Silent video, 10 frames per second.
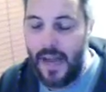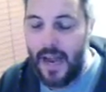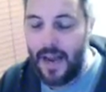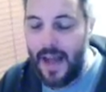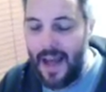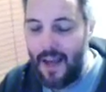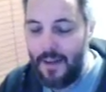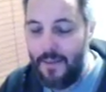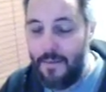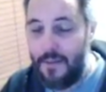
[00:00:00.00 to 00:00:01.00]
care to
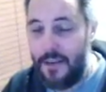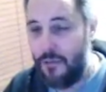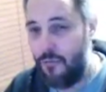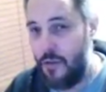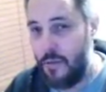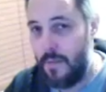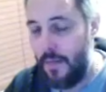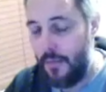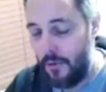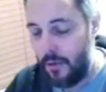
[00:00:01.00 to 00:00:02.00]
have a very strong
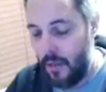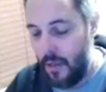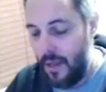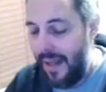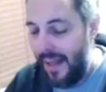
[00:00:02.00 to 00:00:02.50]
menthol.